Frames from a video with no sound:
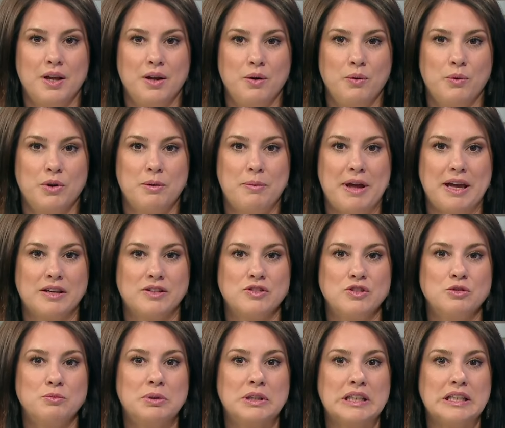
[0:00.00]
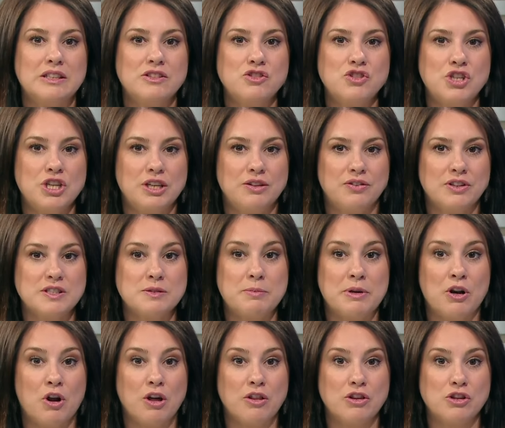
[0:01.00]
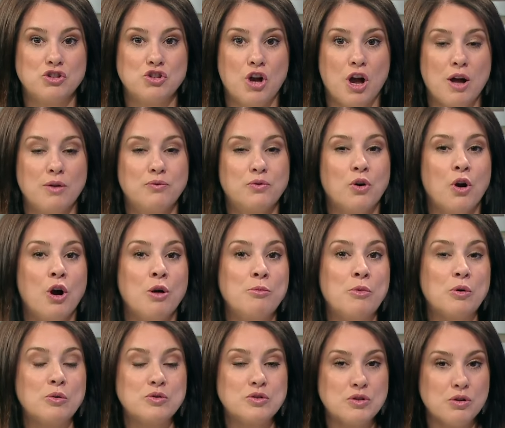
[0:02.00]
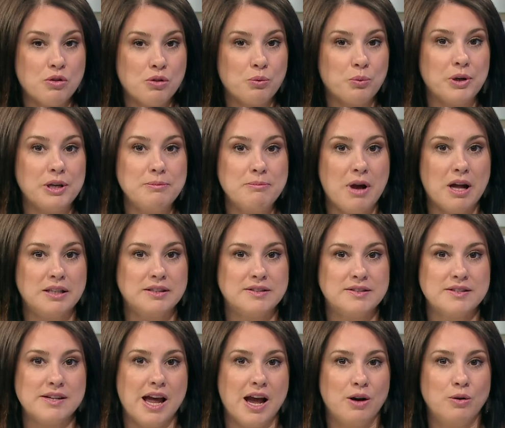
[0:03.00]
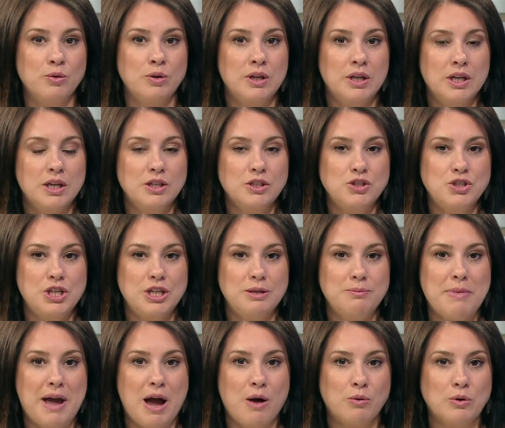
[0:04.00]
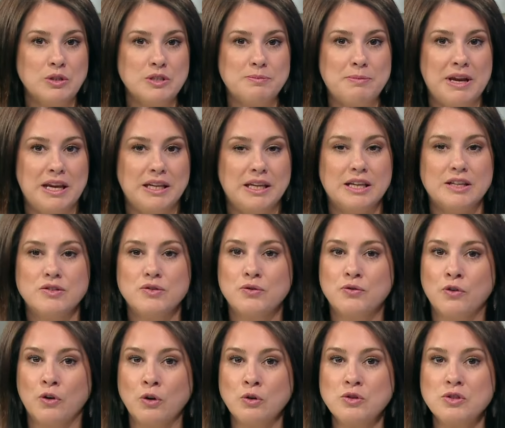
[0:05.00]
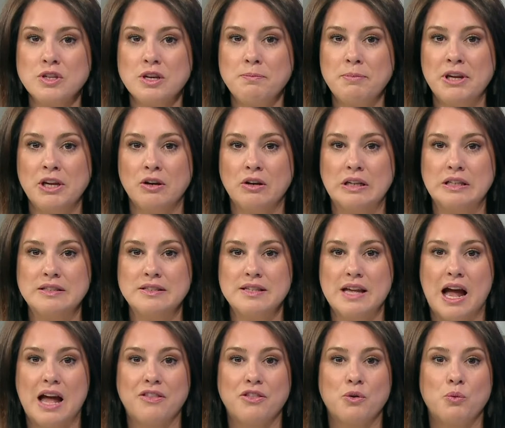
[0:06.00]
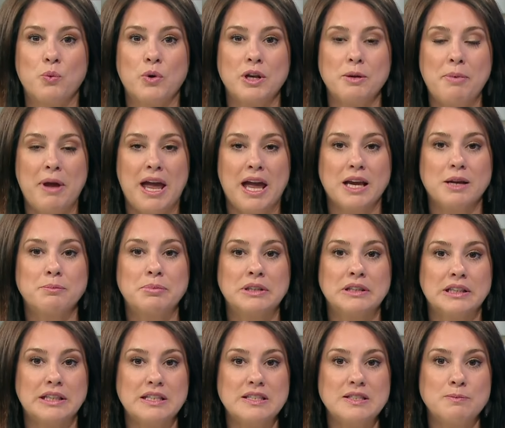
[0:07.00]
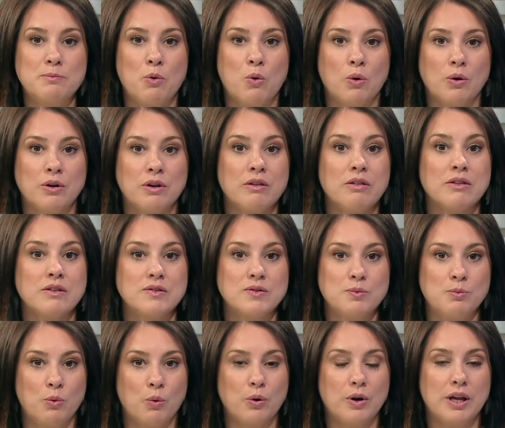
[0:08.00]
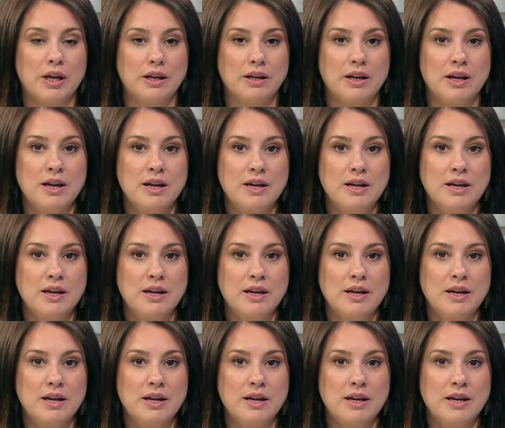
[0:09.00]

Winnipeg's new police chief has been on the job for almost 3 months now. Gene Bowers made his first appearance at the Winnipeg Police Board this morning.